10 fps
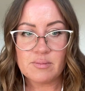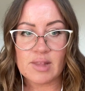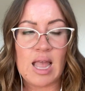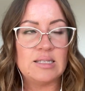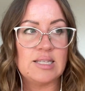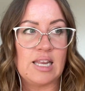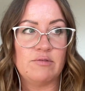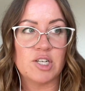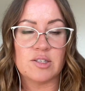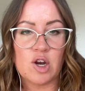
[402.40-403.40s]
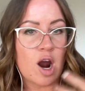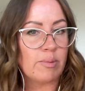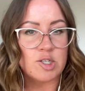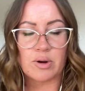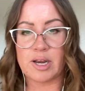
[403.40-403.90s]
Instead of just an
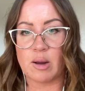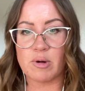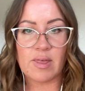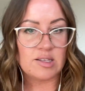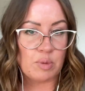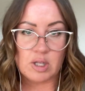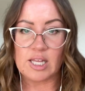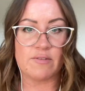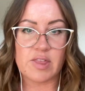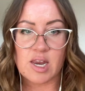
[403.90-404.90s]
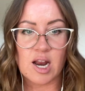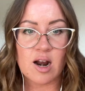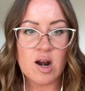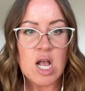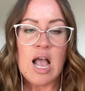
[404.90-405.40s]
arbitrary number that's pulled out of thin
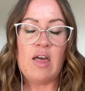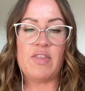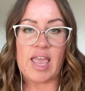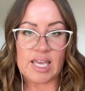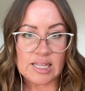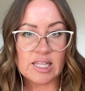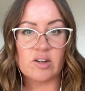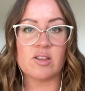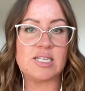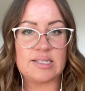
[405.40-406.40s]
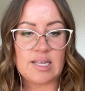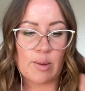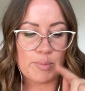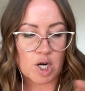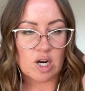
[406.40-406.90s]
air, they can literally see
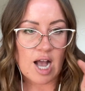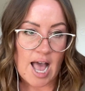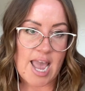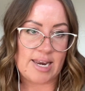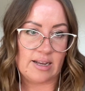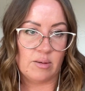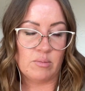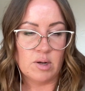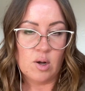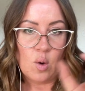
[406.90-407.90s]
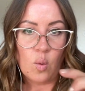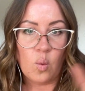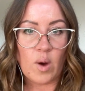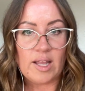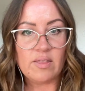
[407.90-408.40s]
per item
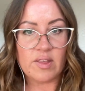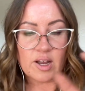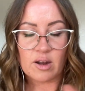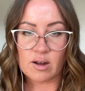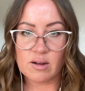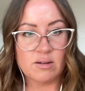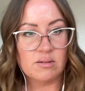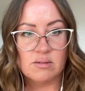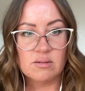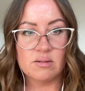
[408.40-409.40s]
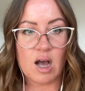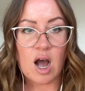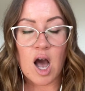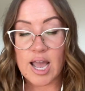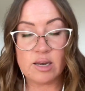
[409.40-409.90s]
what their
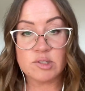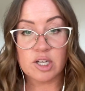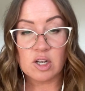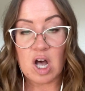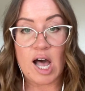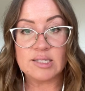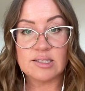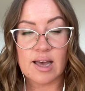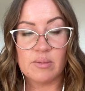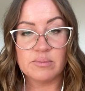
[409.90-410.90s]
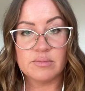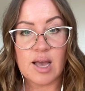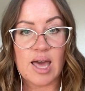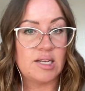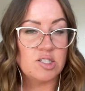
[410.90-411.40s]
items are going to cost them.
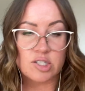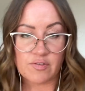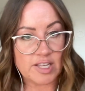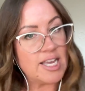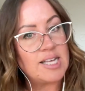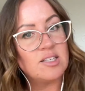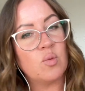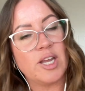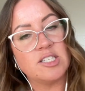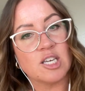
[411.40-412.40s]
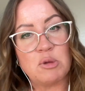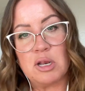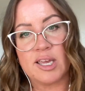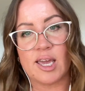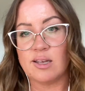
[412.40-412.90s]
And it's just a fantastic way to
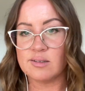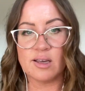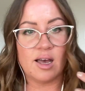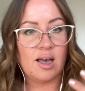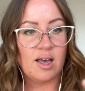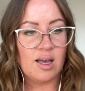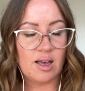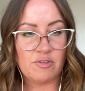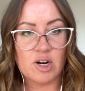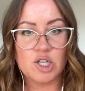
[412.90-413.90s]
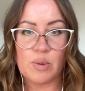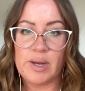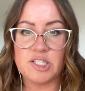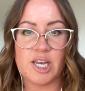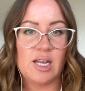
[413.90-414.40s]
communicate a furniture
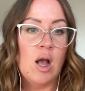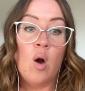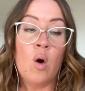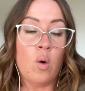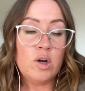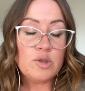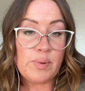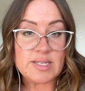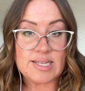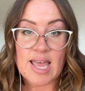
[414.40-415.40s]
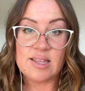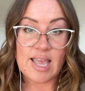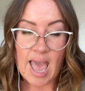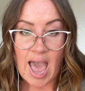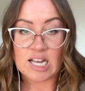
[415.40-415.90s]
budget or to present the
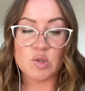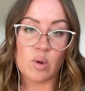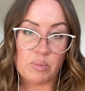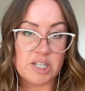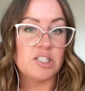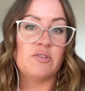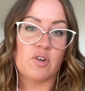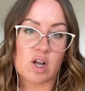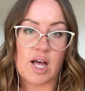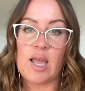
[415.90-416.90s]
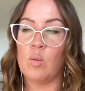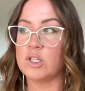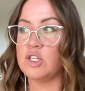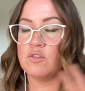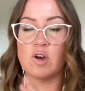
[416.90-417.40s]
actual budget for a client
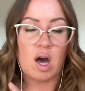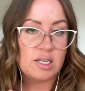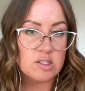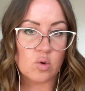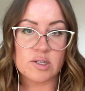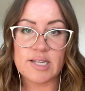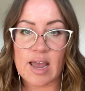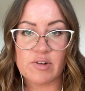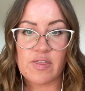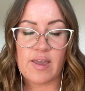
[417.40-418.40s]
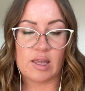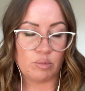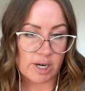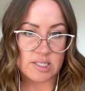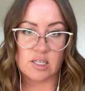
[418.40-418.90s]
once you've gone and sourced everything and
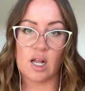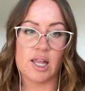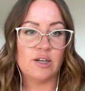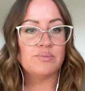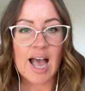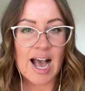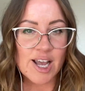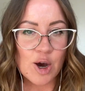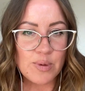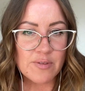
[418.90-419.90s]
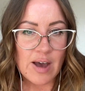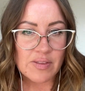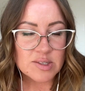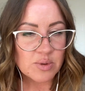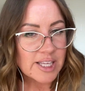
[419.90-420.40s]
priced it all out. I hope you found this really